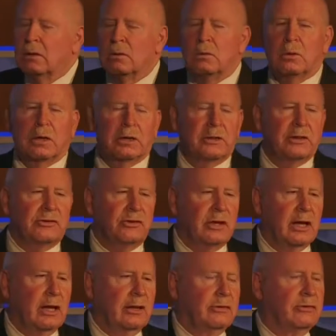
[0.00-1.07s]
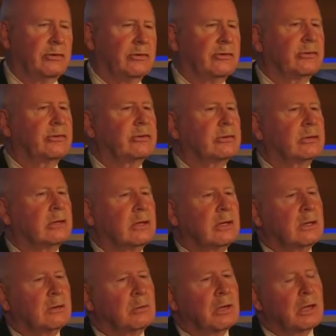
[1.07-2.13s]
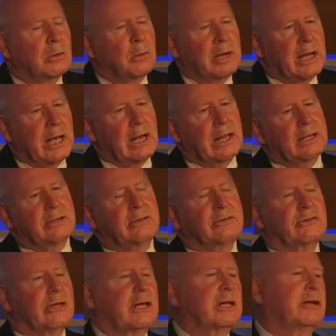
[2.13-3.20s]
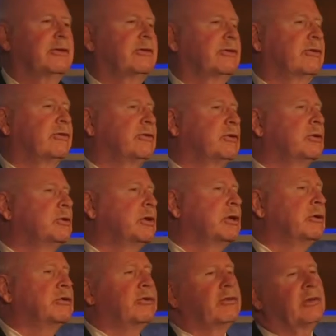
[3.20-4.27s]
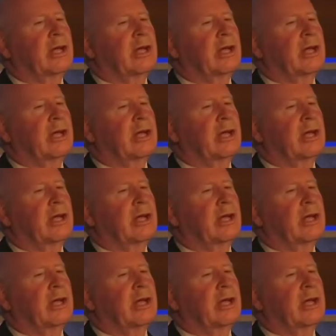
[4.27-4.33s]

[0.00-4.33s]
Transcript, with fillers: What are the challenges? Well, the way I like to say it is there's two huge